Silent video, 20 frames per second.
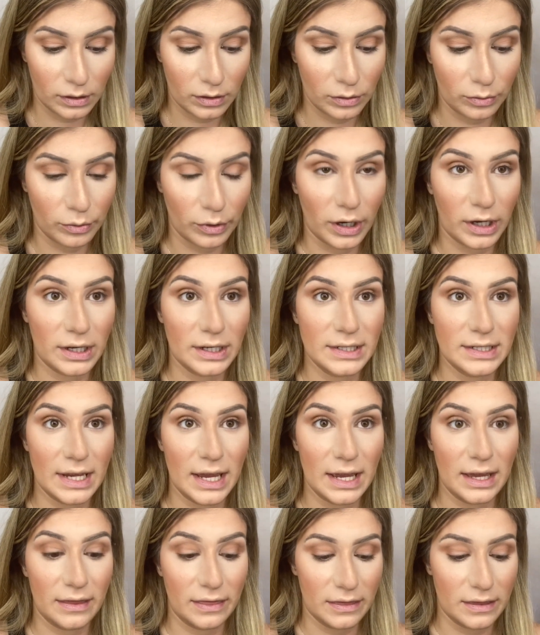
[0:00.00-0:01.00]
we're going to
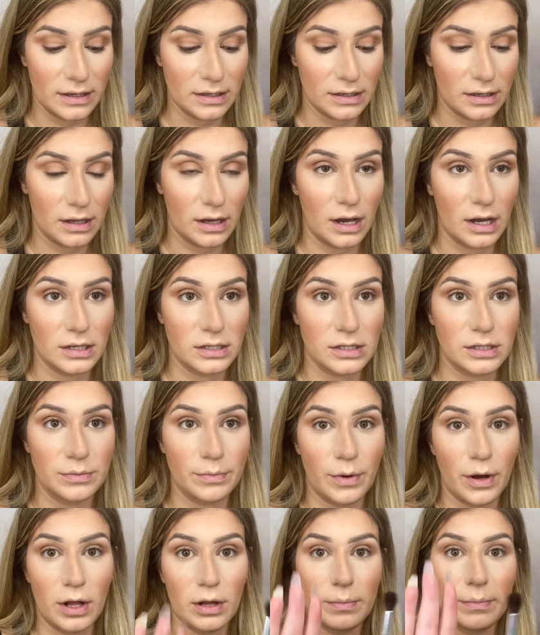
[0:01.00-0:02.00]
take a
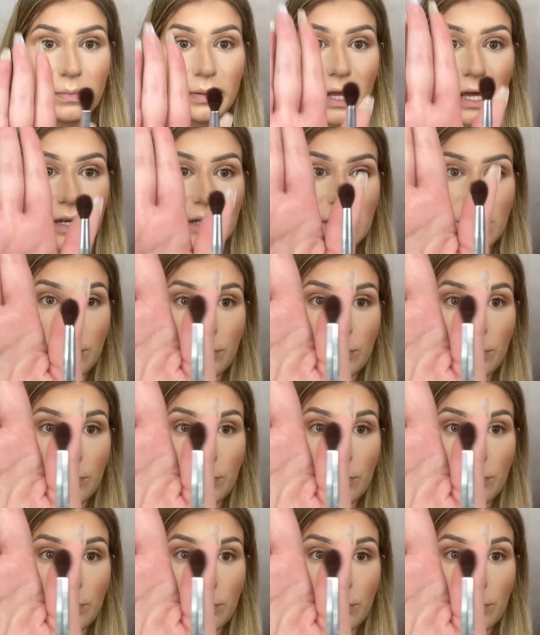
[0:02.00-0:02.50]
small blending